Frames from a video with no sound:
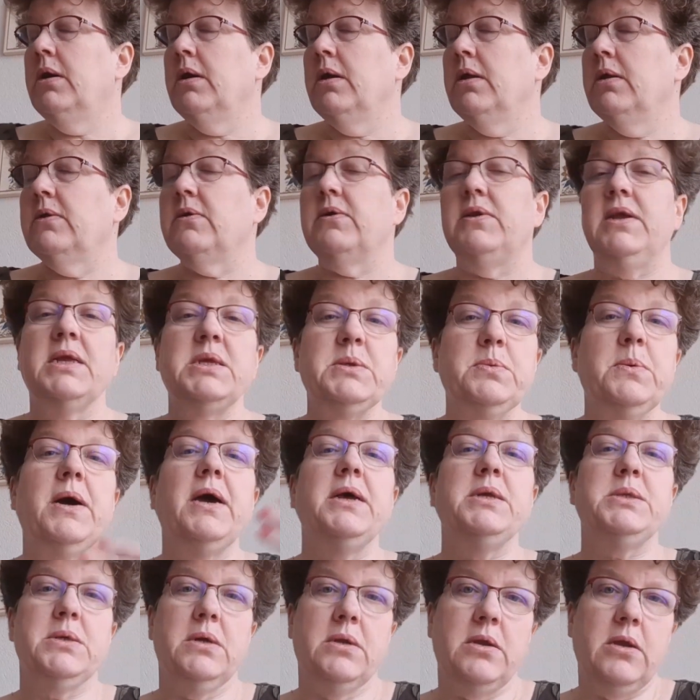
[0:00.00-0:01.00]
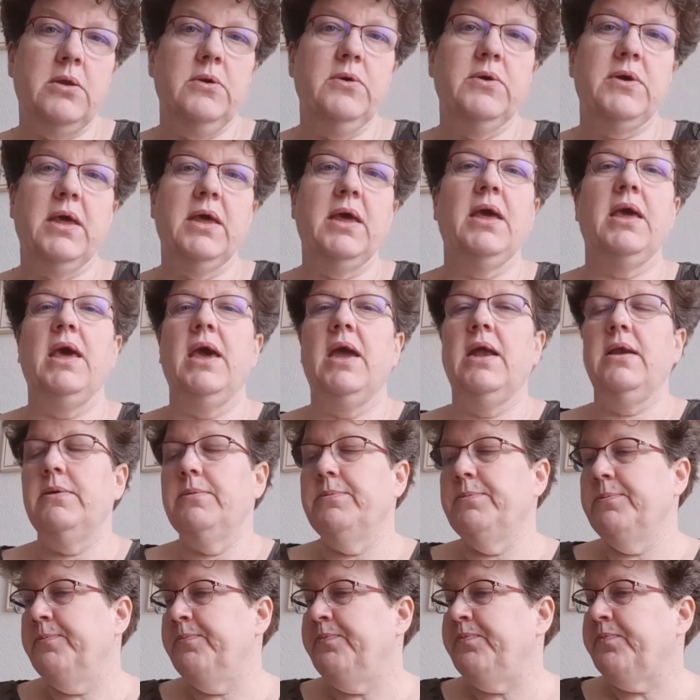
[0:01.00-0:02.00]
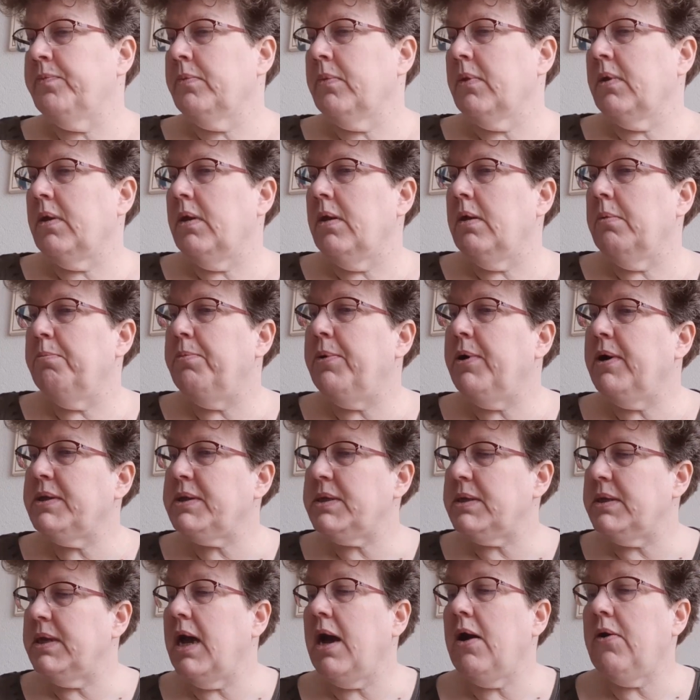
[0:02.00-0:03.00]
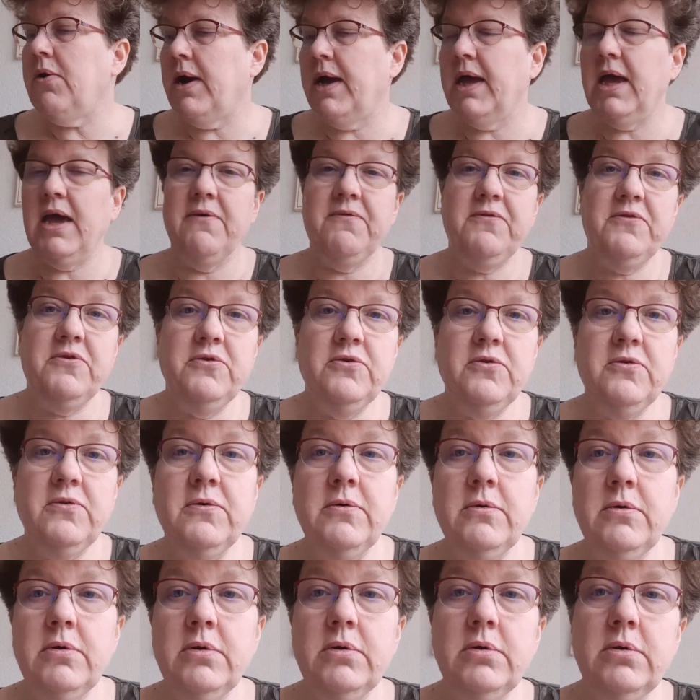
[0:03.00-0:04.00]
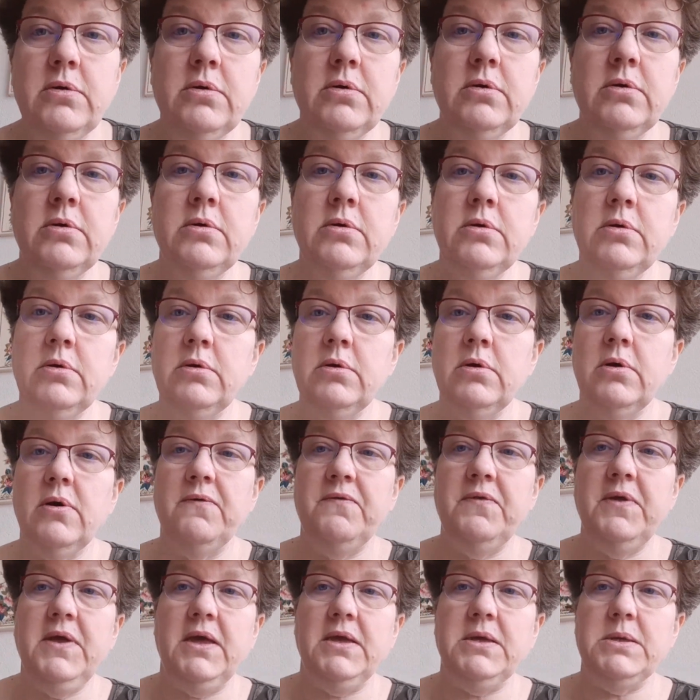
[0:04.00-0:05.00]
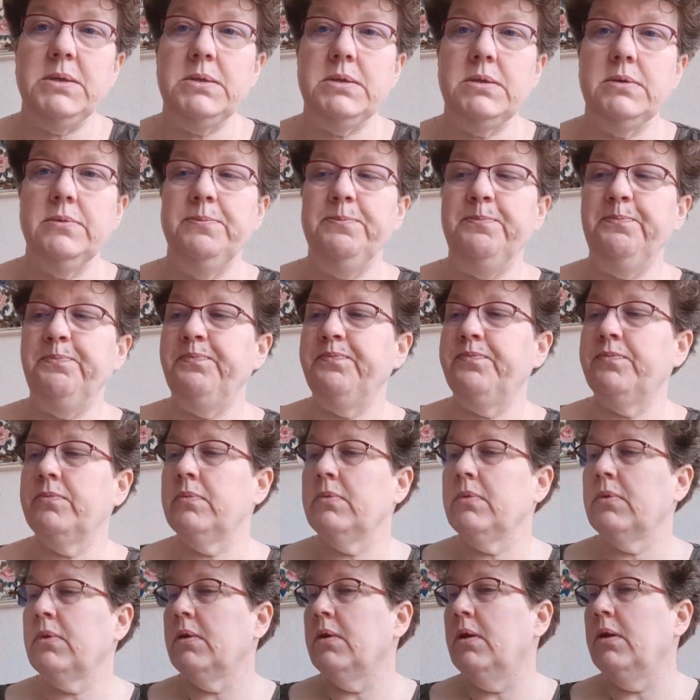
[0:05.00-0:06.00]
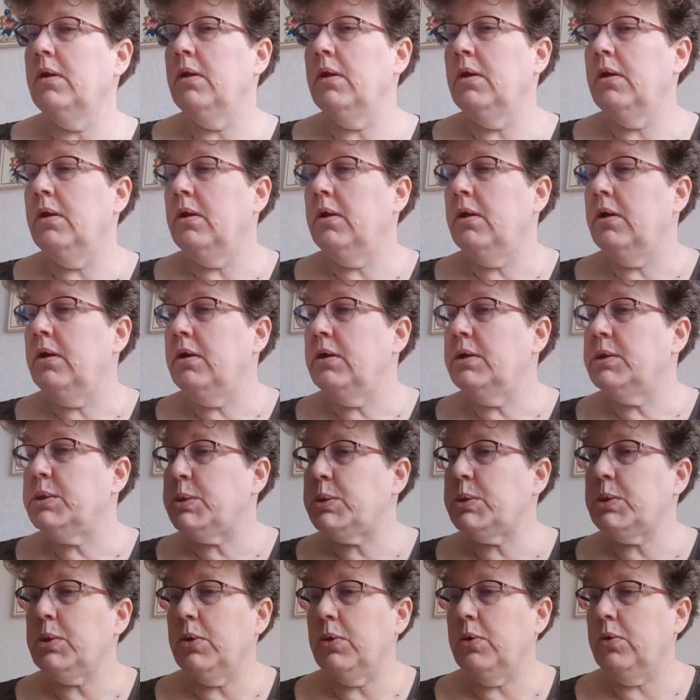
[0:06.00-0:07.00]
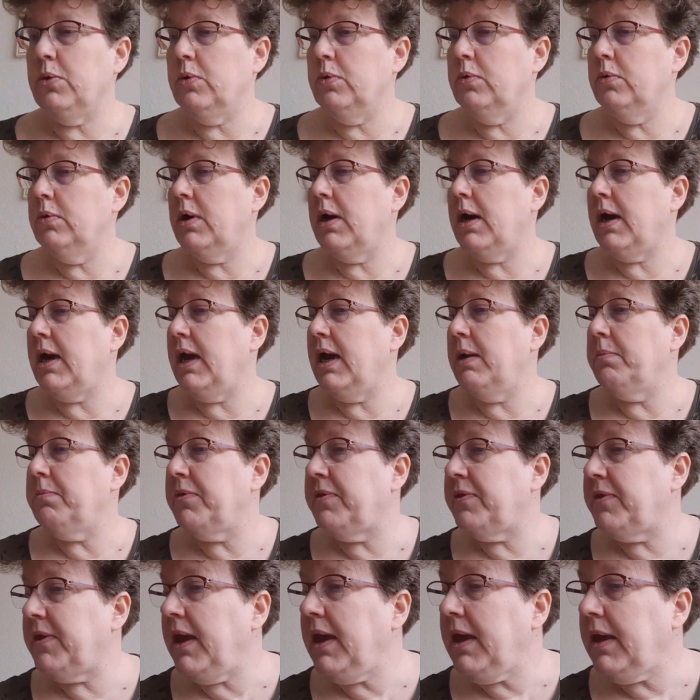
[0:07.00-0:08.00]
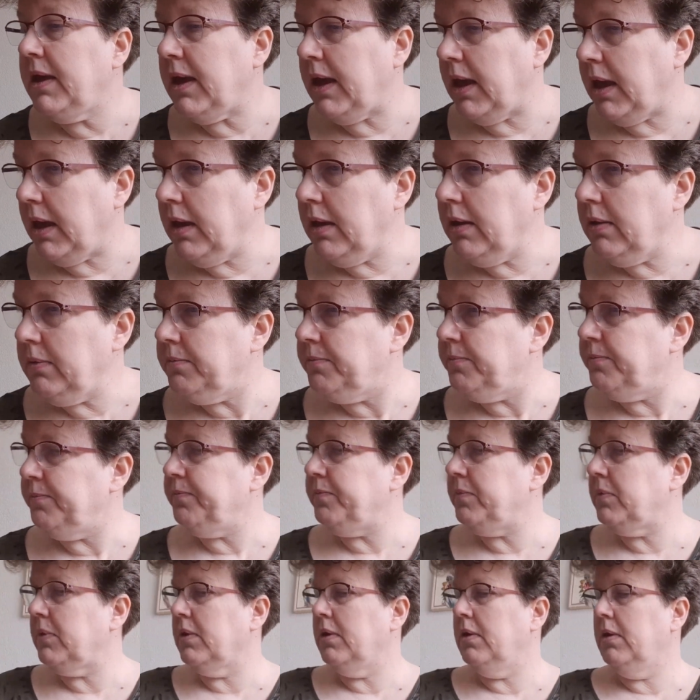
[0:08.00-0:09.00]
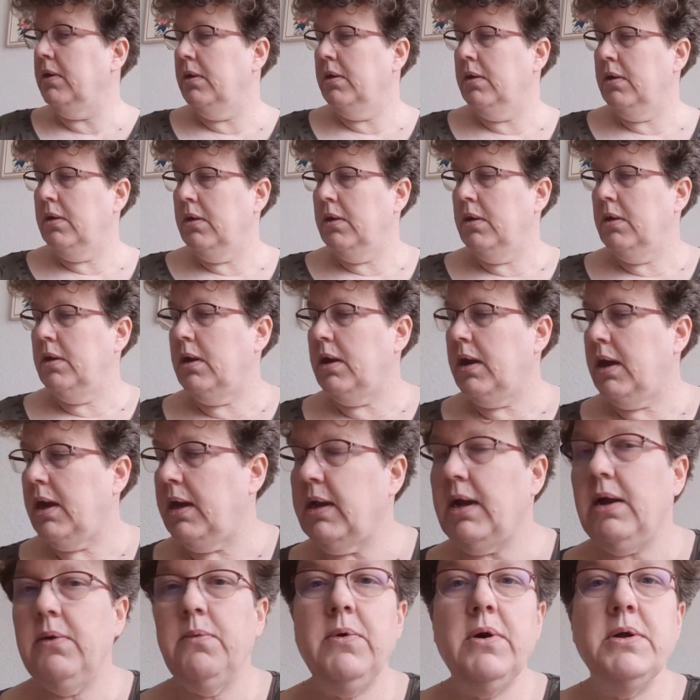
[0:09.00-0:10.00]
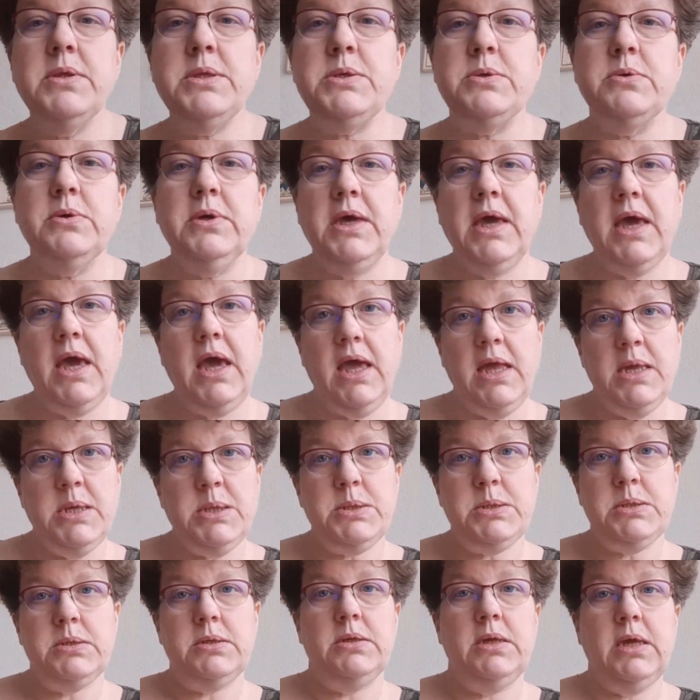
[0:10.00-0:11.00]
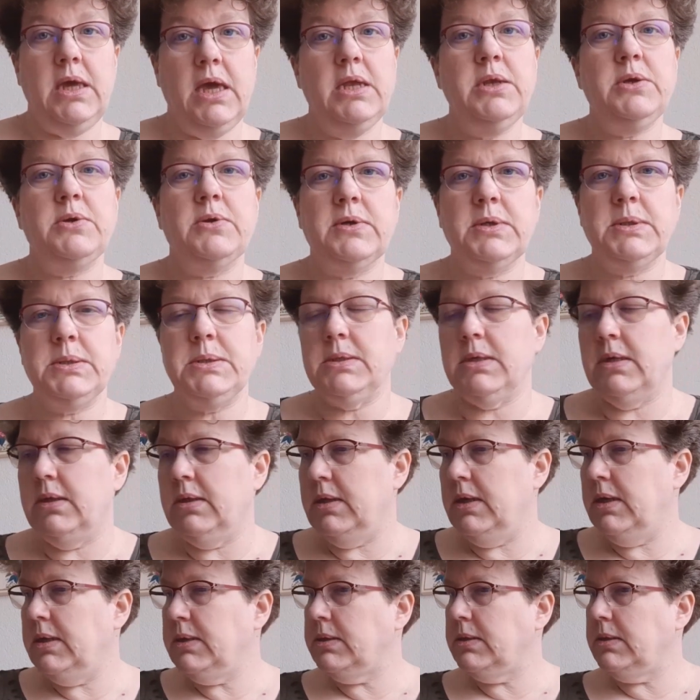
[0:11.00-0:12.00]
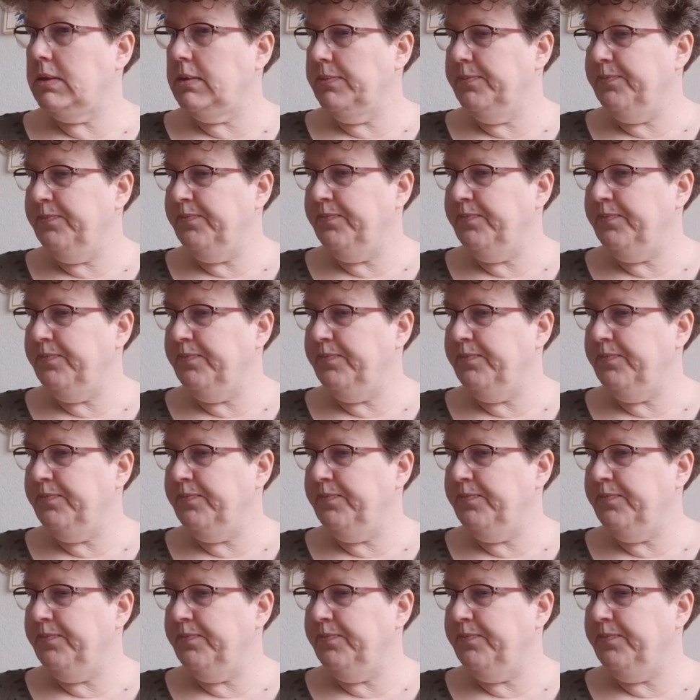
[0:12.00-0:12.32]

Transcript: So that's why I started looking again. But now I have two of these. So I am thinking, and I want to gauge the interest in this.